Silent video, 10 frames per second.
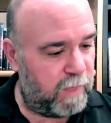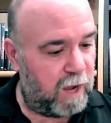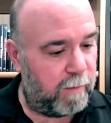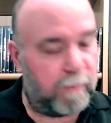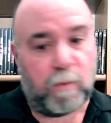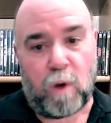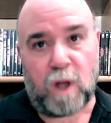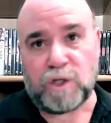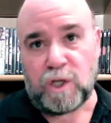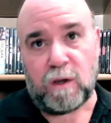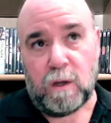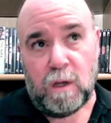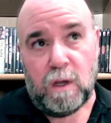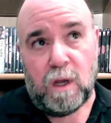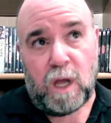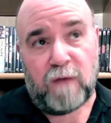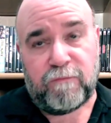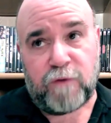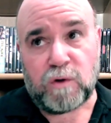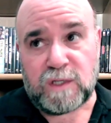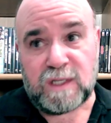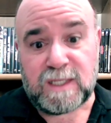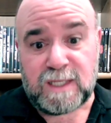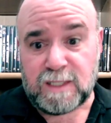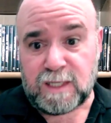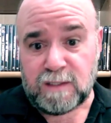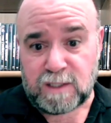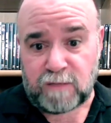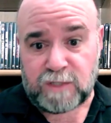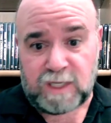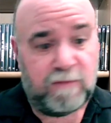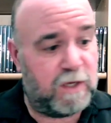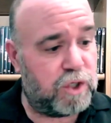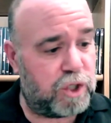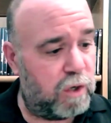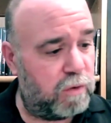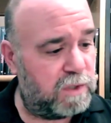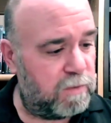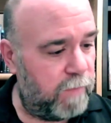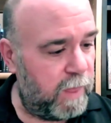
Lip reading: I've been watching first seasons of TV shows,